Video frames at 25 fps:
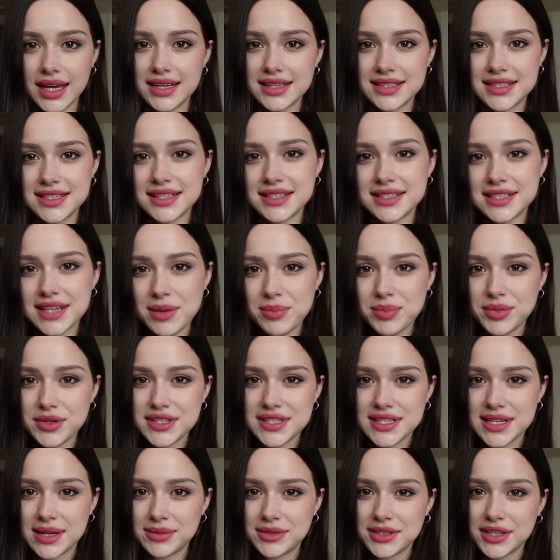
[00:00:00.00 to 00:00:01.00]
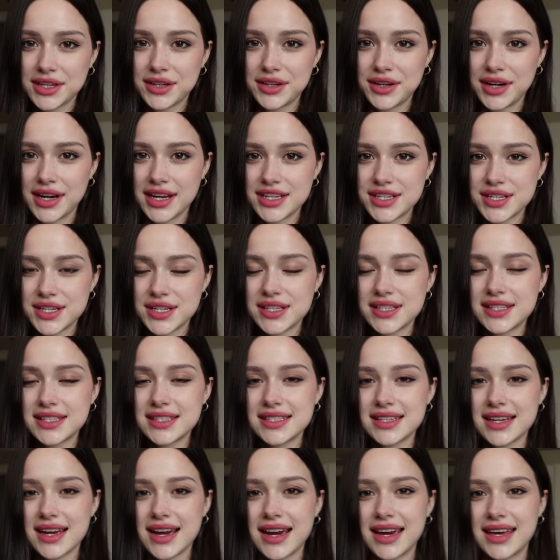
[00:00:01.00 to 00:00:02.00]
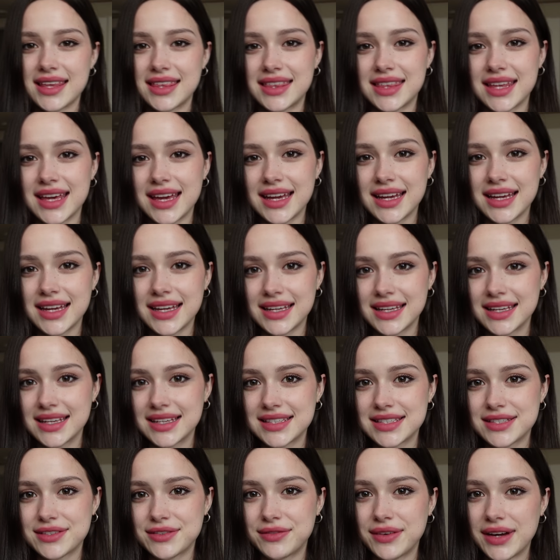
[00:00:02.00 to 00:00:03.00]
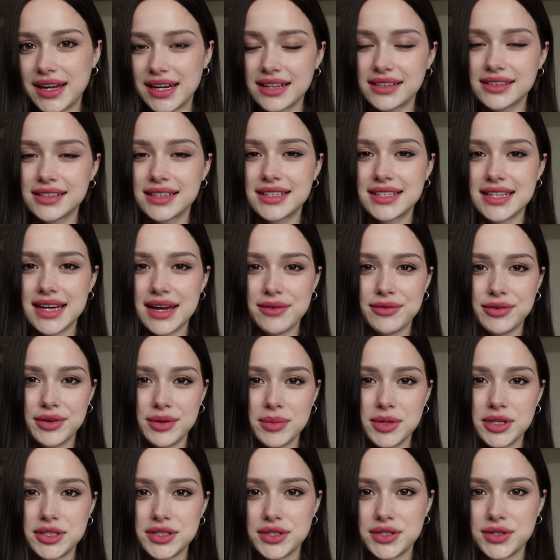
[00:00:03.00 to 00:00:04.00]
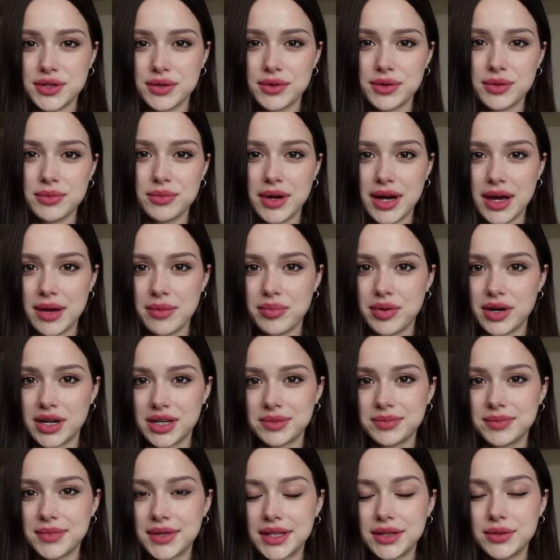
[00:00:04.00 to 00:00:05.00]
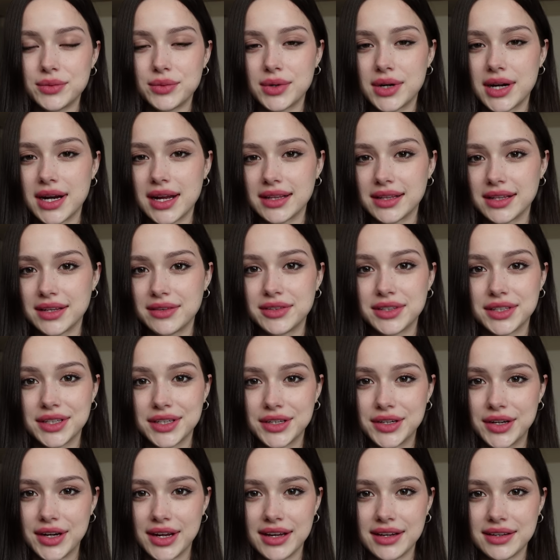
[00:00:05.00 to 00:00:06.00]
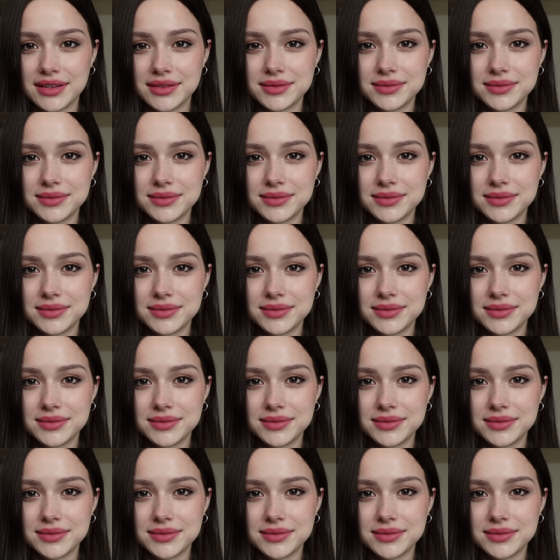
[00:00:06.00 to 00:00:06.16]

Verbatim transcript: And since I put some decorations, I think it's finally time for me to show you my apartment where I live in Korea.